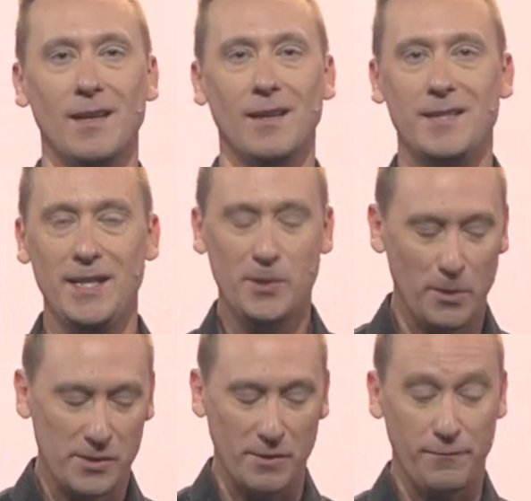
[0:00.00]

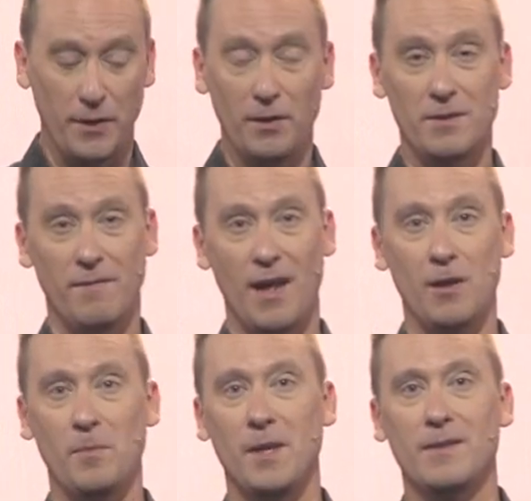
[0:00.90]
Detours are for your
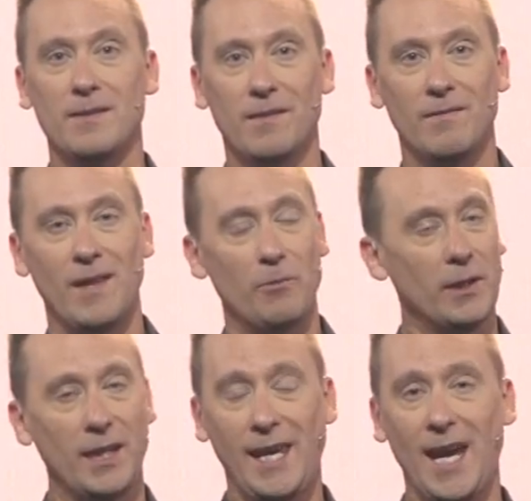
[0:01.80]
development. They
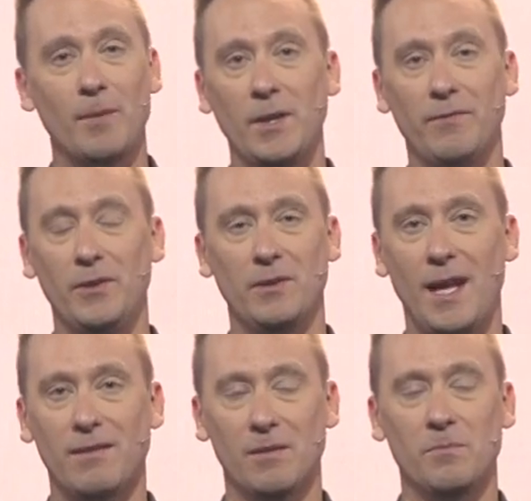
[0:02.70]
really can be if you
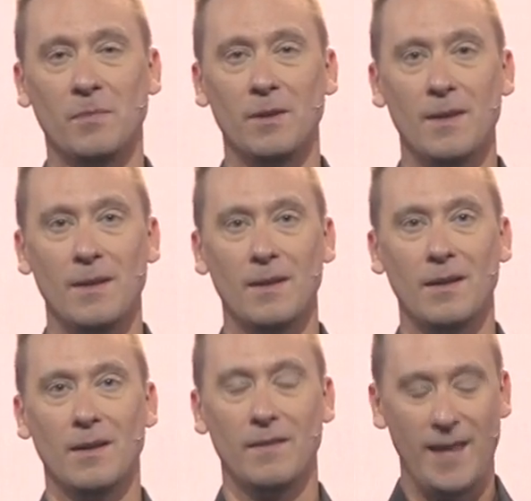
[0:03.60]
let them.
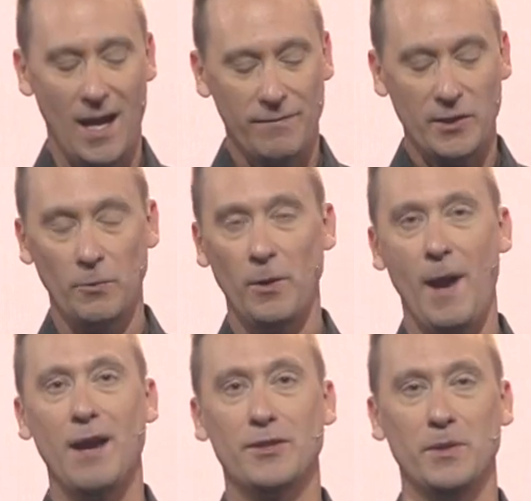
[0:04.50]
They often
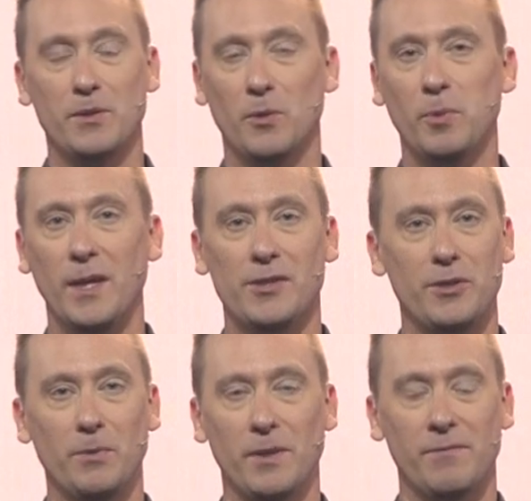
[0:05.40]
reroute you to a place
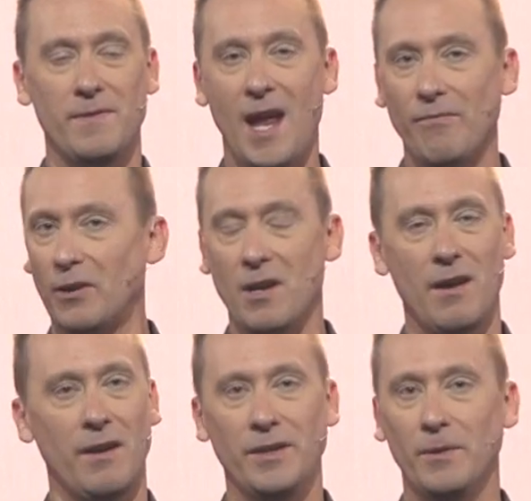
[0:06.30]
you would have never gone
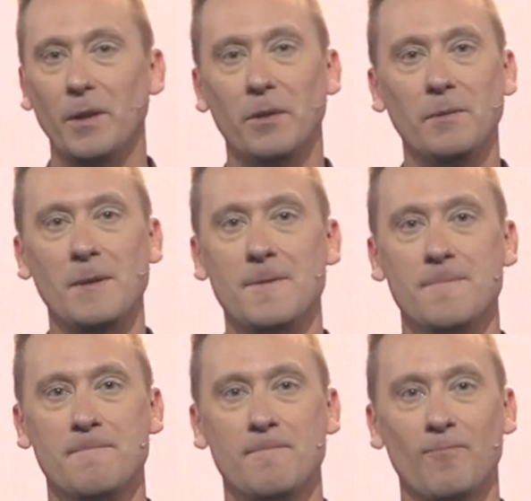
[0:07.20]
on your own,
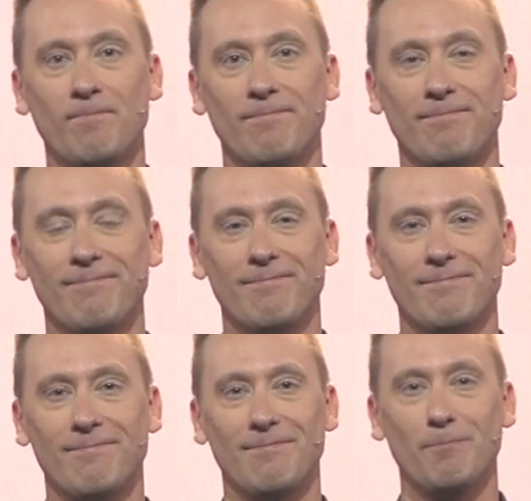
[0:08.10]

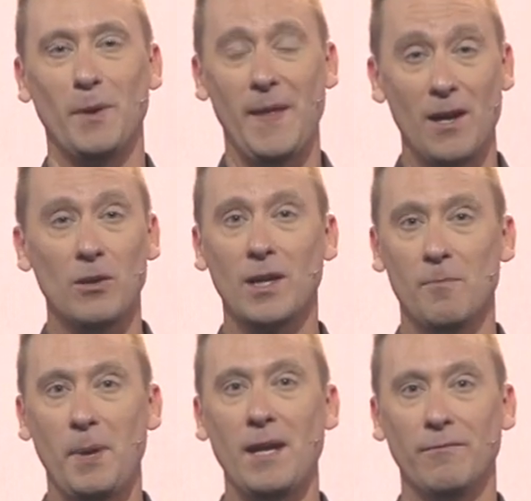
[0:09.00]
but they don't come
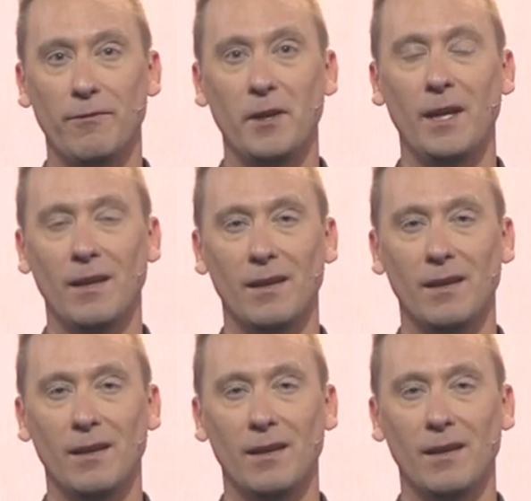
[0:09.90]
pain-free.